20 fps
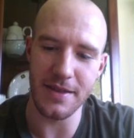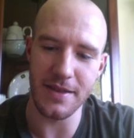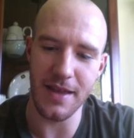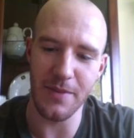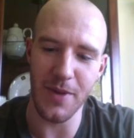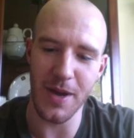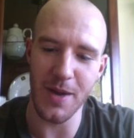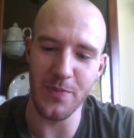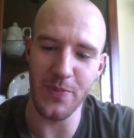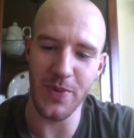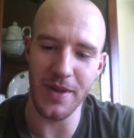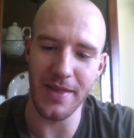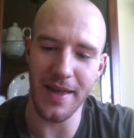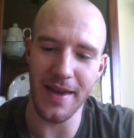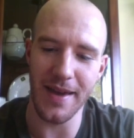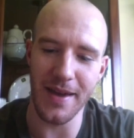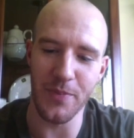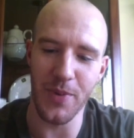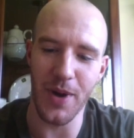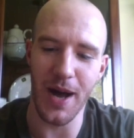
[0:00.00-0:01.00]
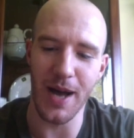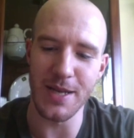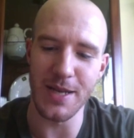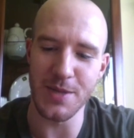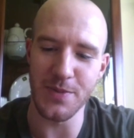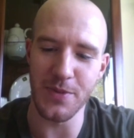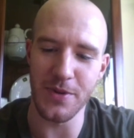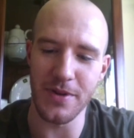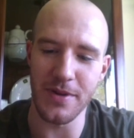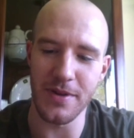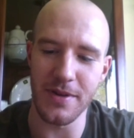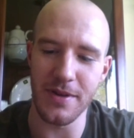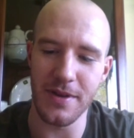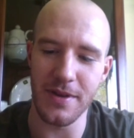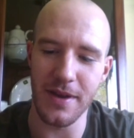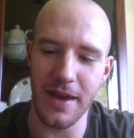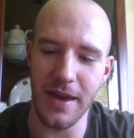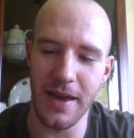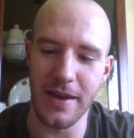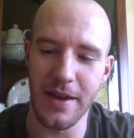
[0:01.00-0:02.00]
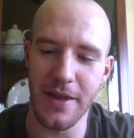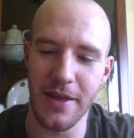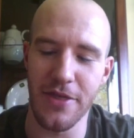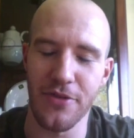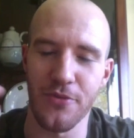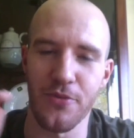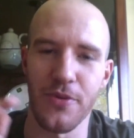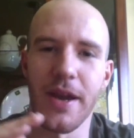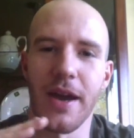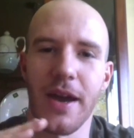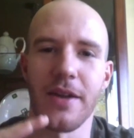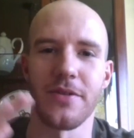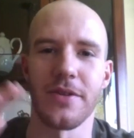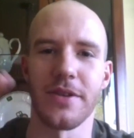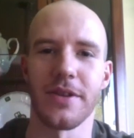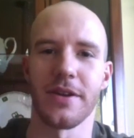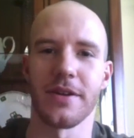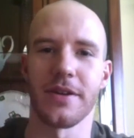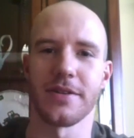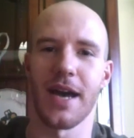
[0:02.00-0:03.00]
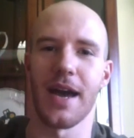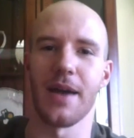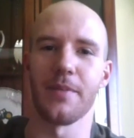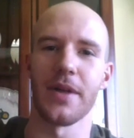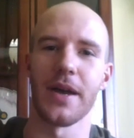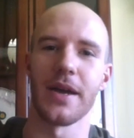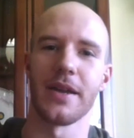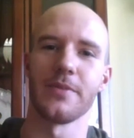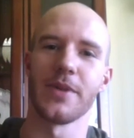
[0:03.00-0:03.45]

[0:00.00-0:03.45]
that might be like possible in a 300-year timeline.